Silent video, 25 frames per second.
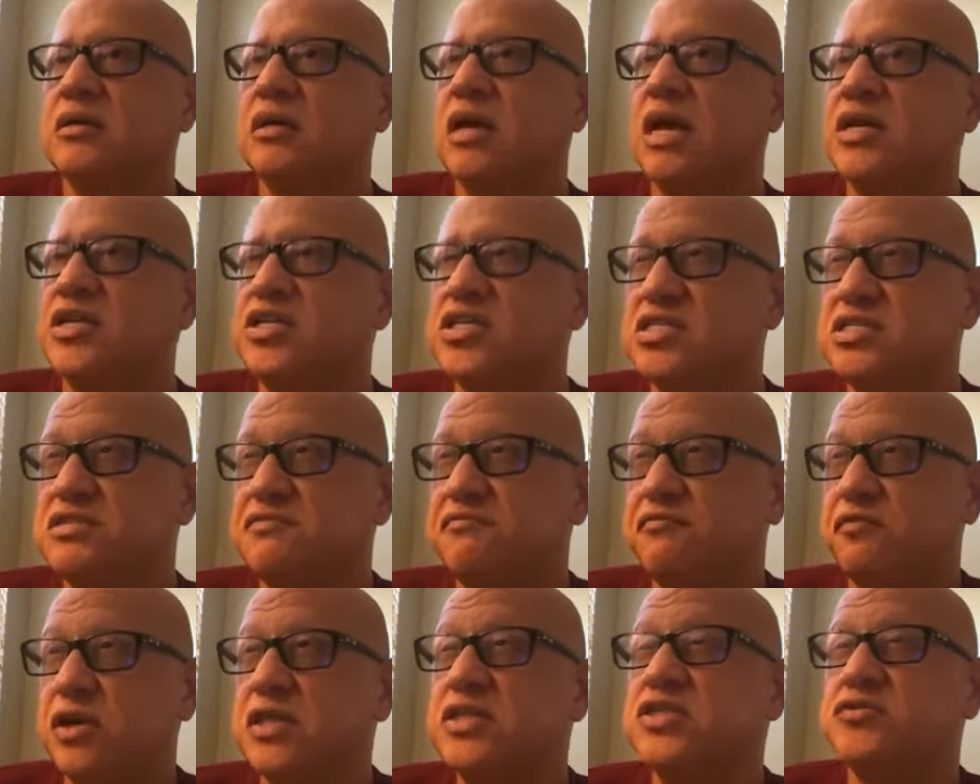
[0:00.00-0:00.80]
and she's
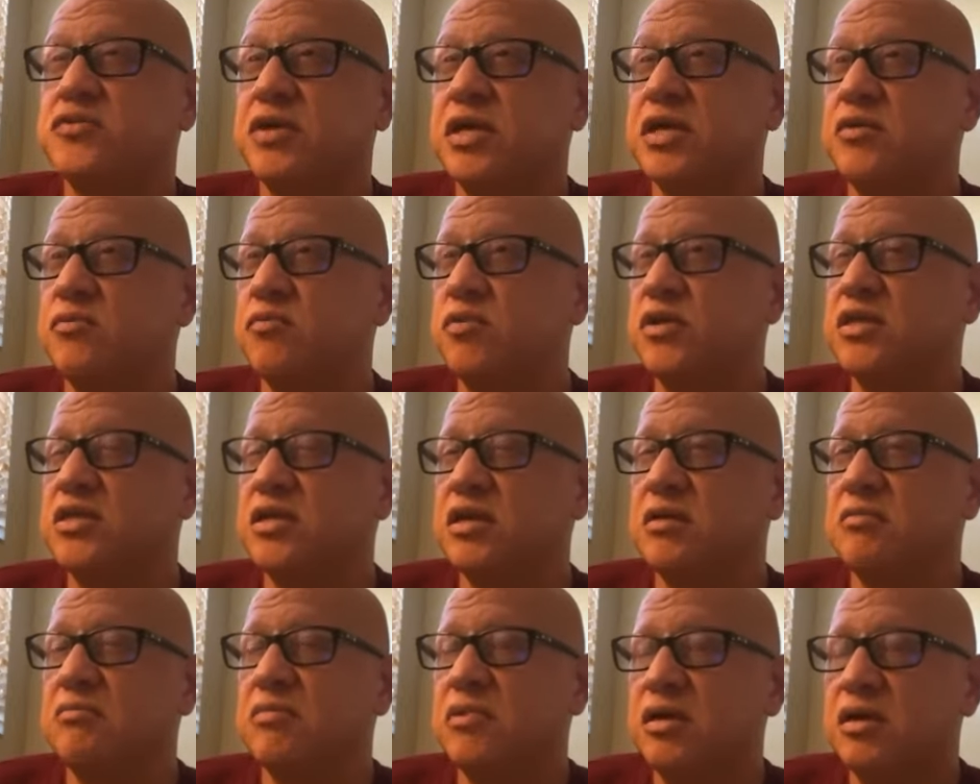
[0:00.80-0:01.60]
frustrated with
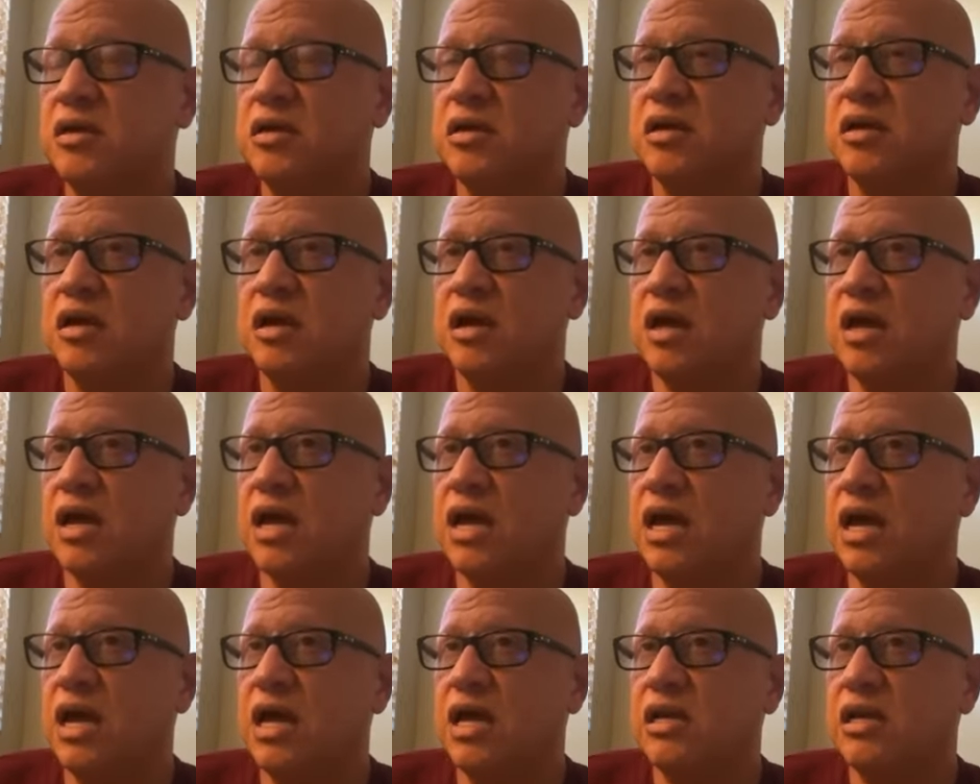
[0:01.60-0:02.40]
him
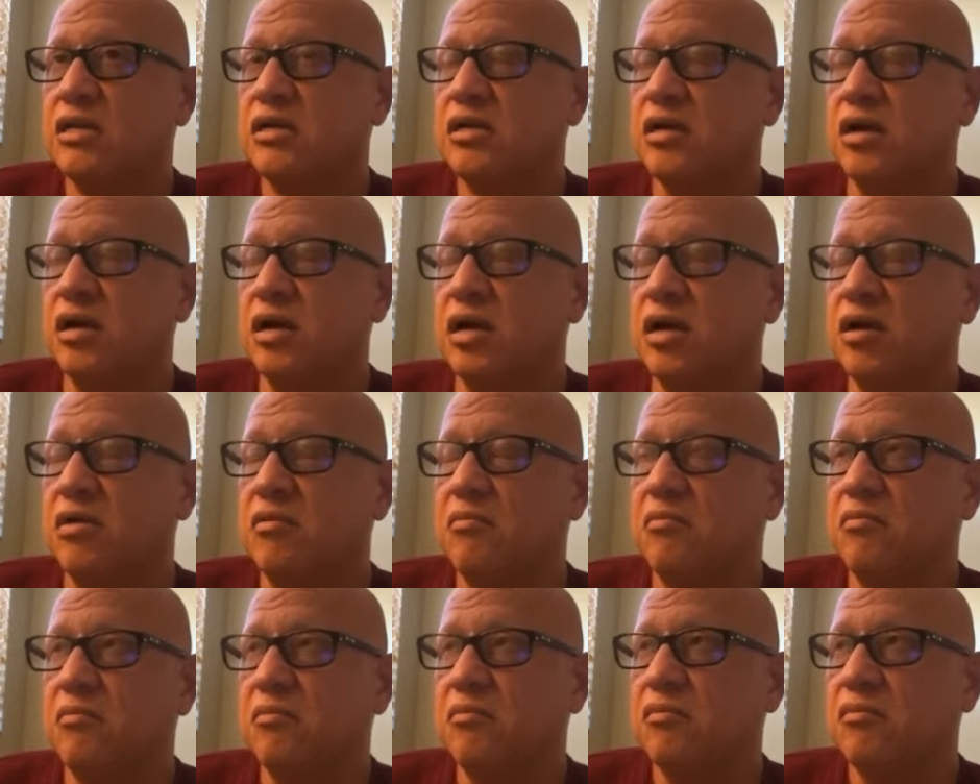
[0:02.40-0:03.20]
and
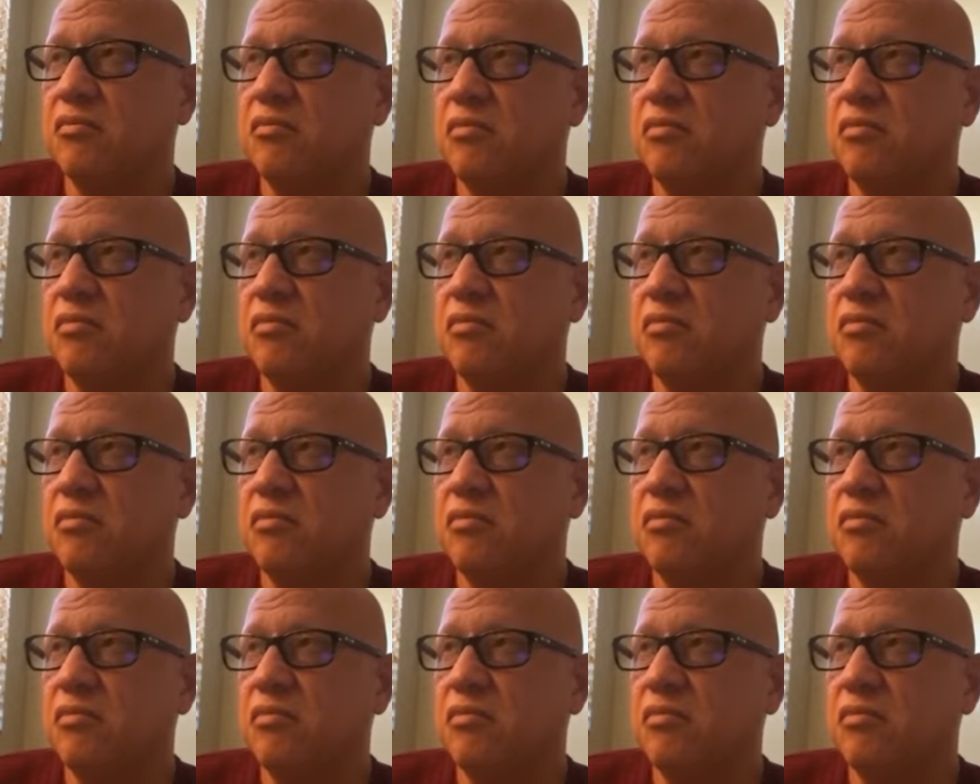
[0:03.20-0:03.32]
um,